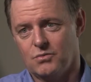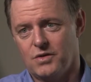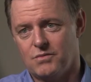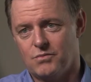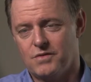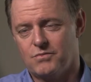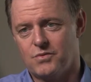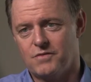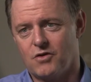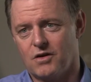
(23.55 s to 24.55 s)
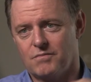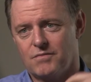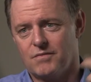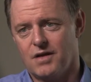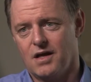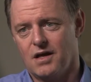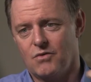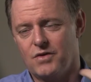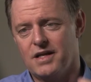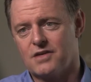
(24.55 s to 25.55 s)
We've got
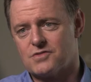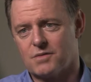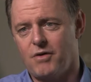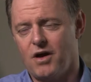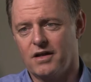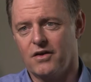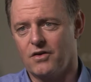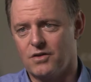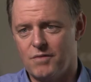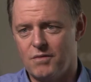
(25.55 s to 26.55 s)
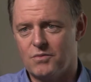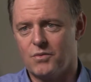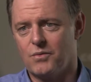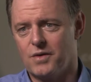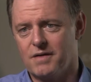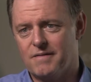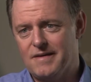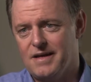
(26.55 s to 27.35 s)
a really interesting pilot going on at the moment where